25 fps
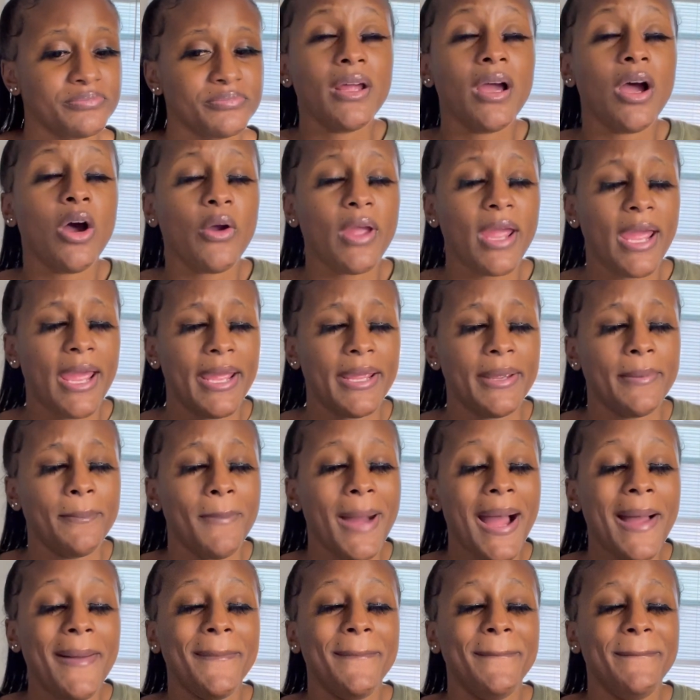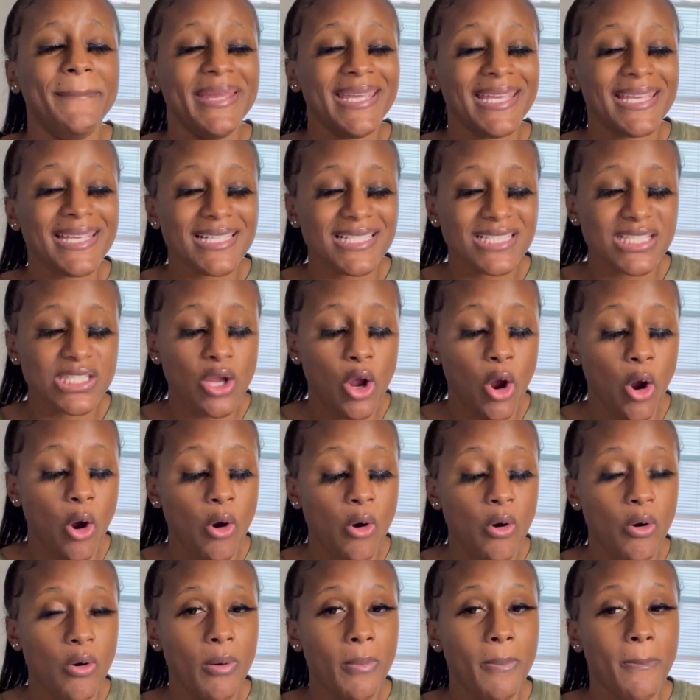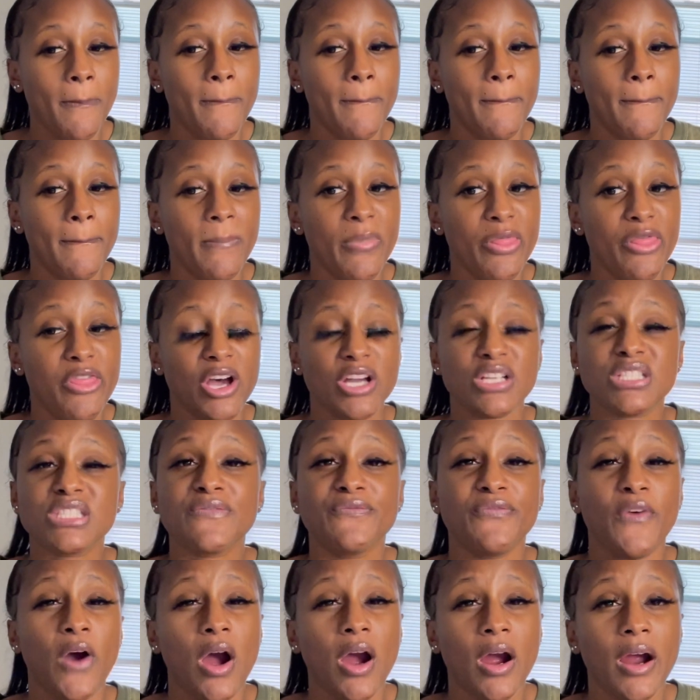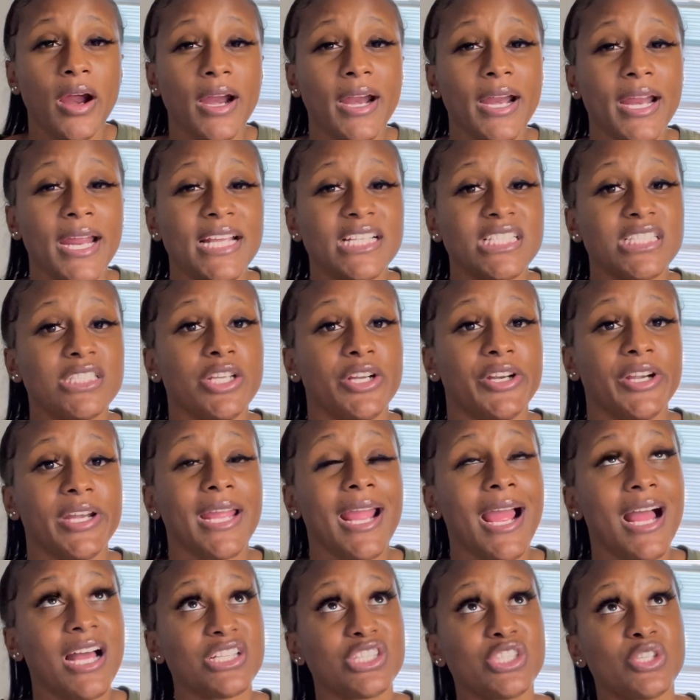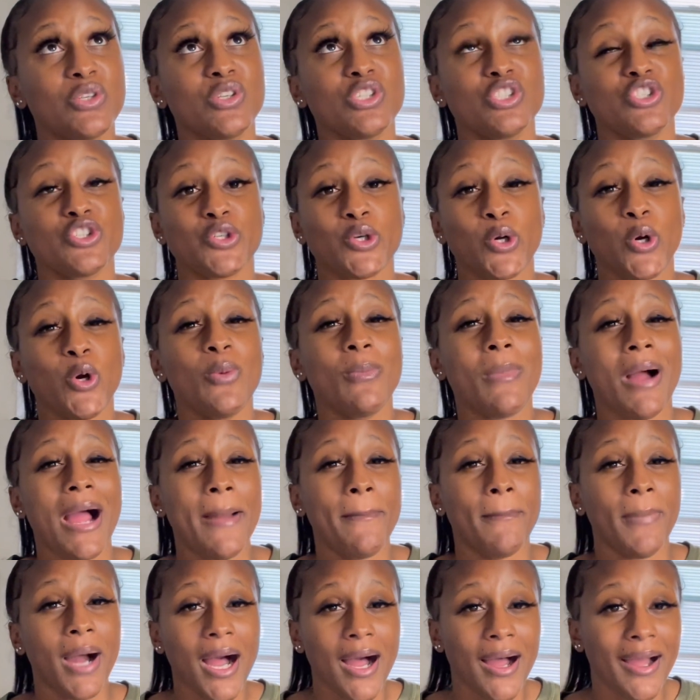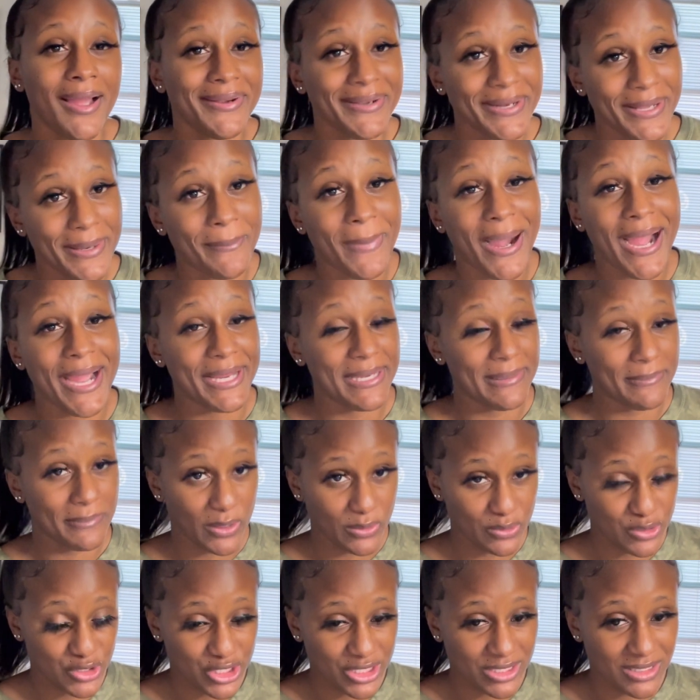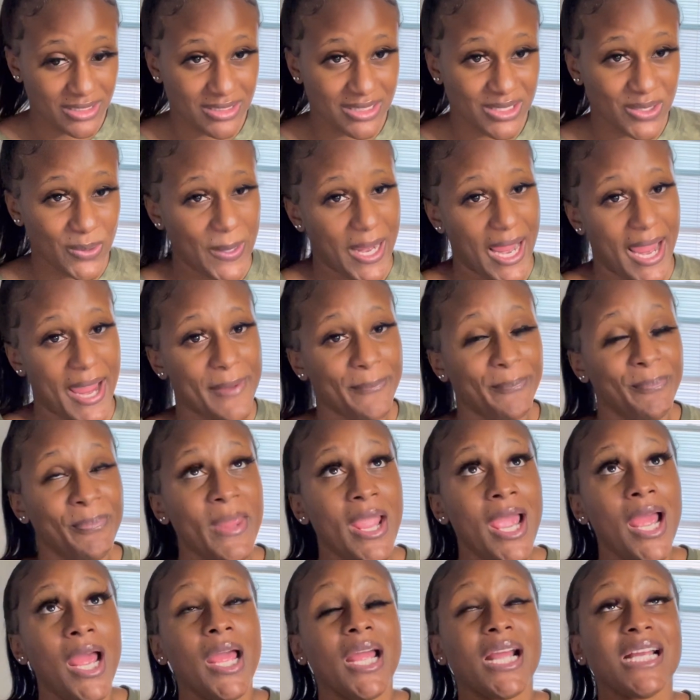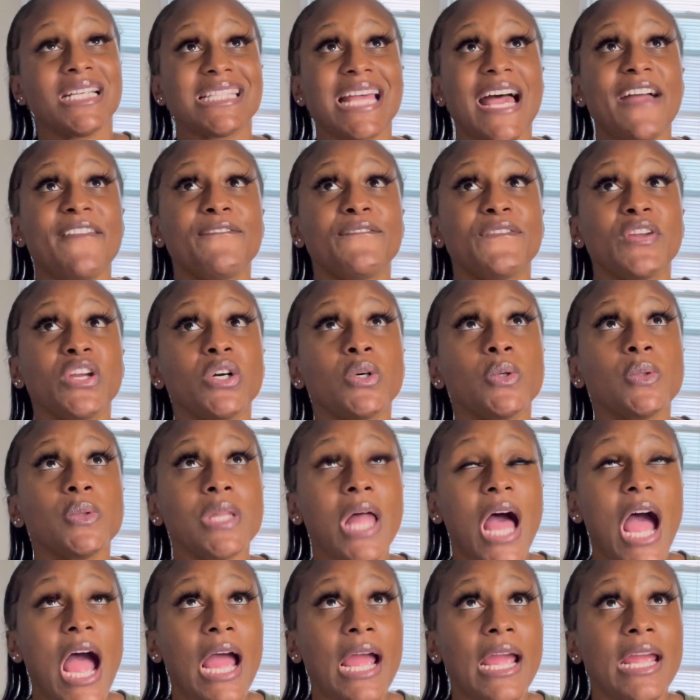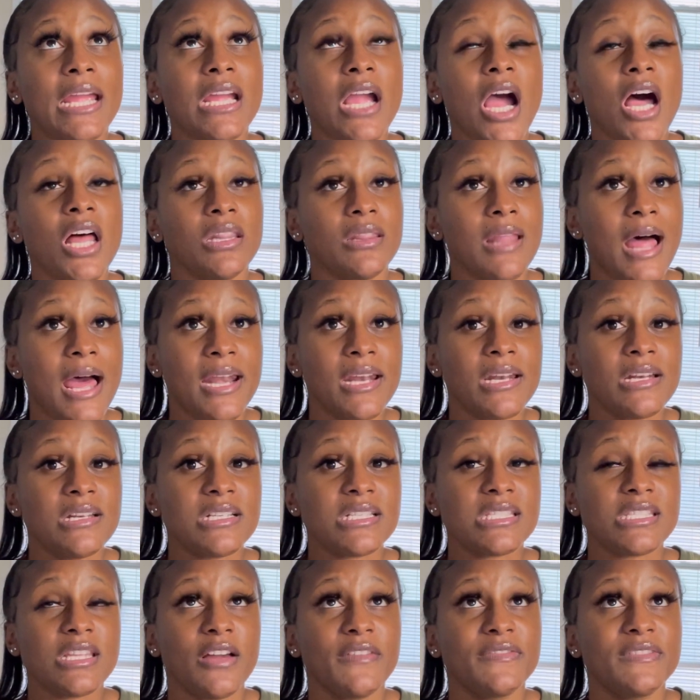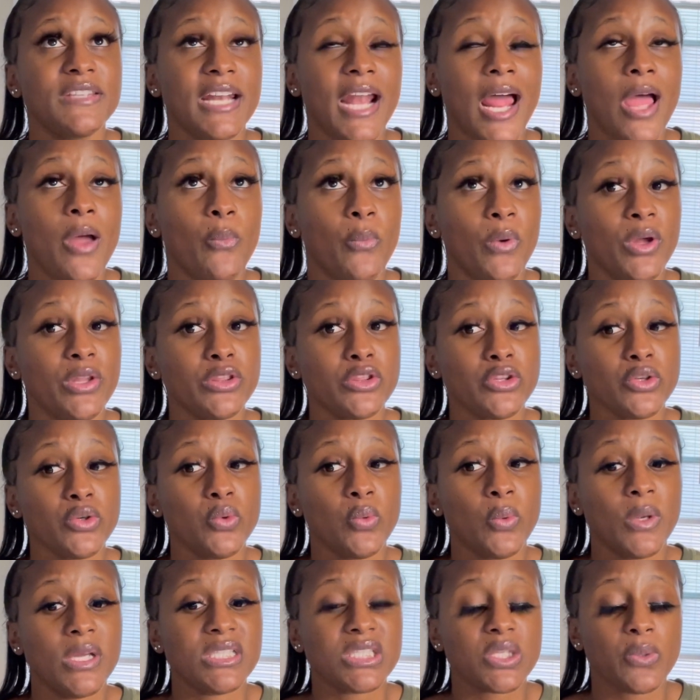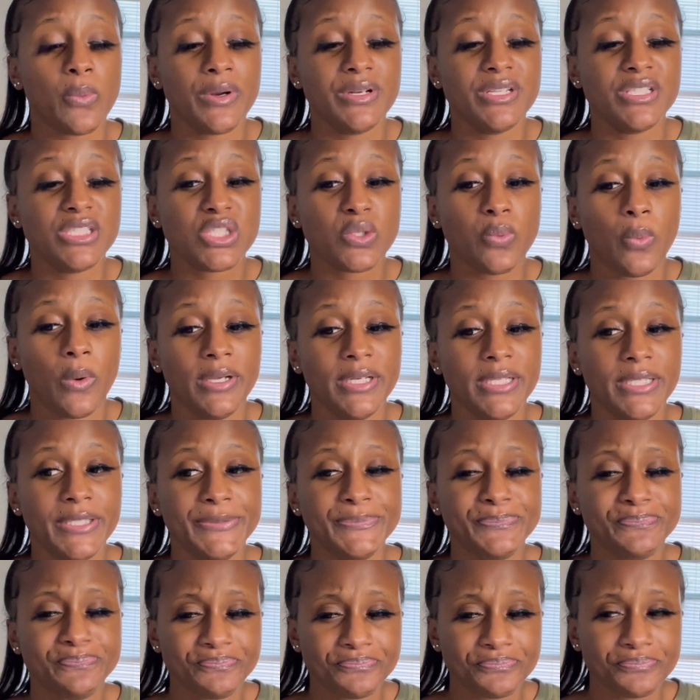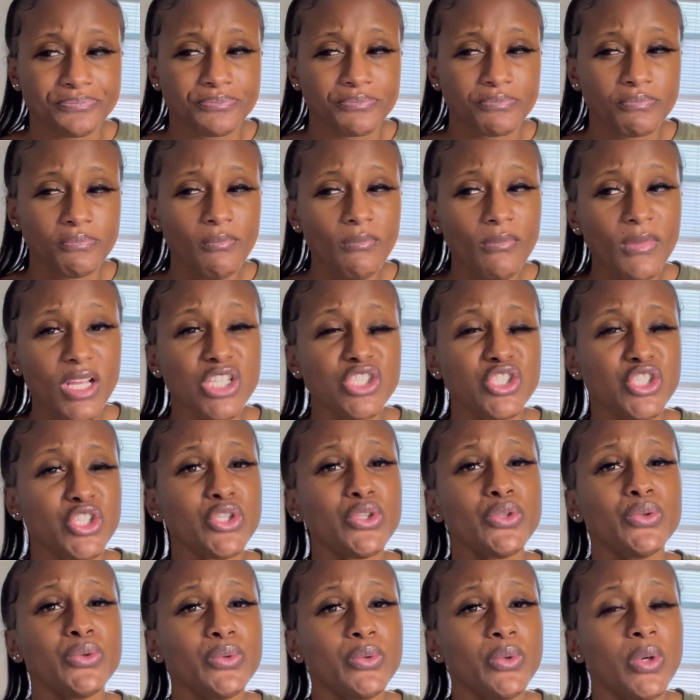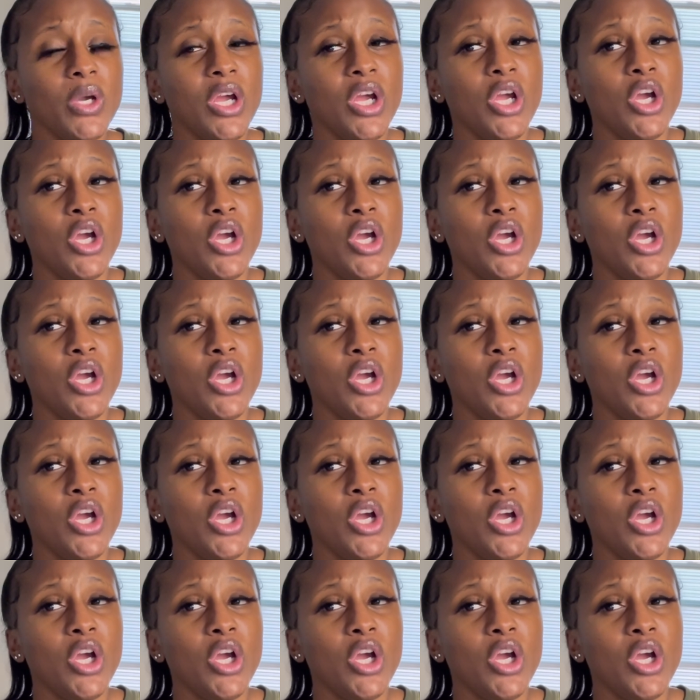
Okay, my biggest goal thus far is learning how to control my mind and my emotions, okay? Because I feel like a lot of the stuff that I went through in twenty twenty-two